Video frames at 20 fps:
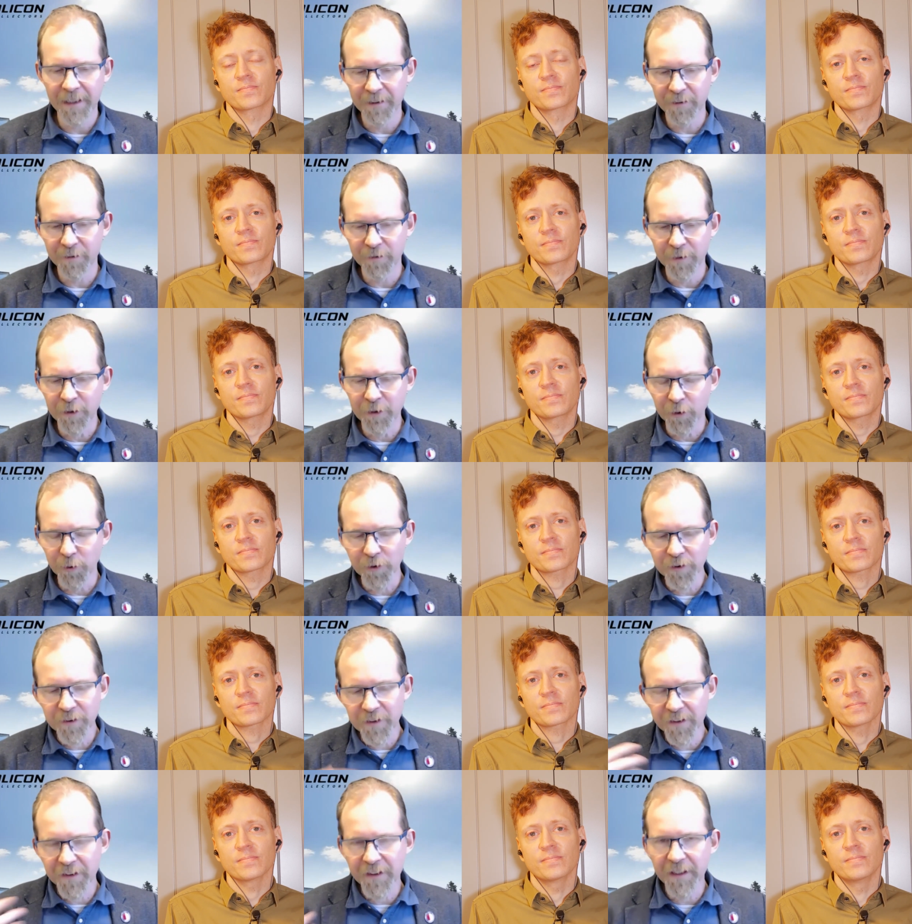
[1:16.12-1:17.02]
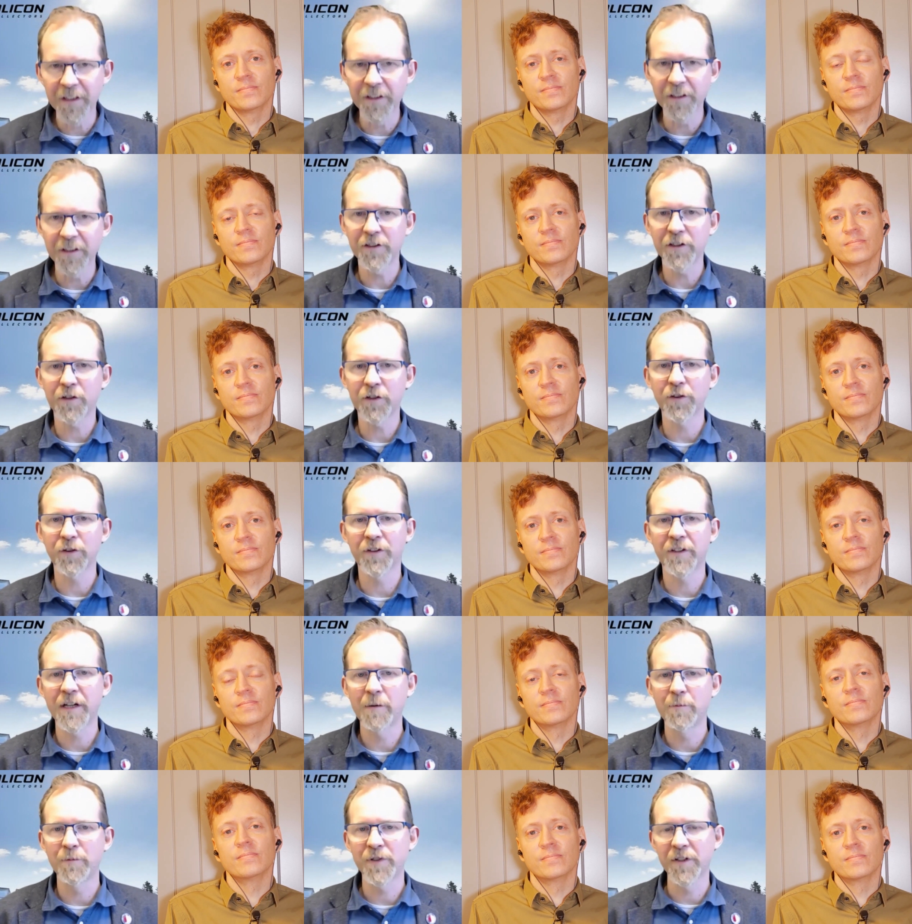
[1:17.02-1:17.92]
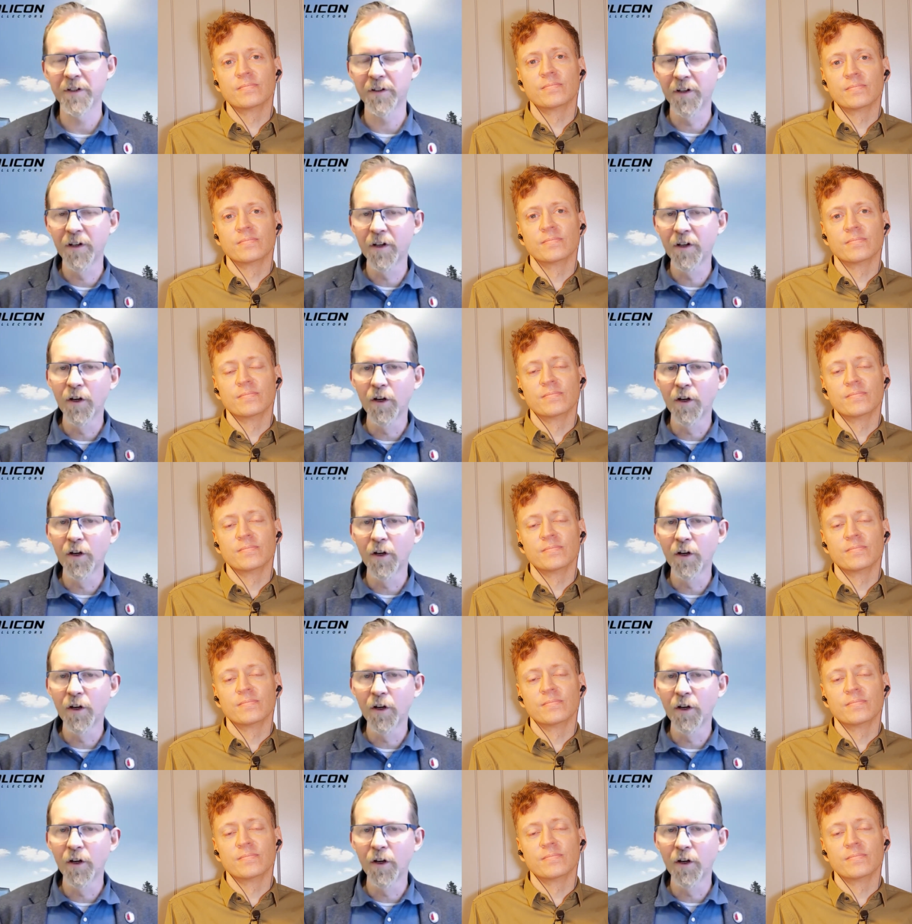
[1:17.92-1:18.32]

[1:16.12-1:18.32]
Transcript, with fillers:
Speaker 1: reducing the energy consumption,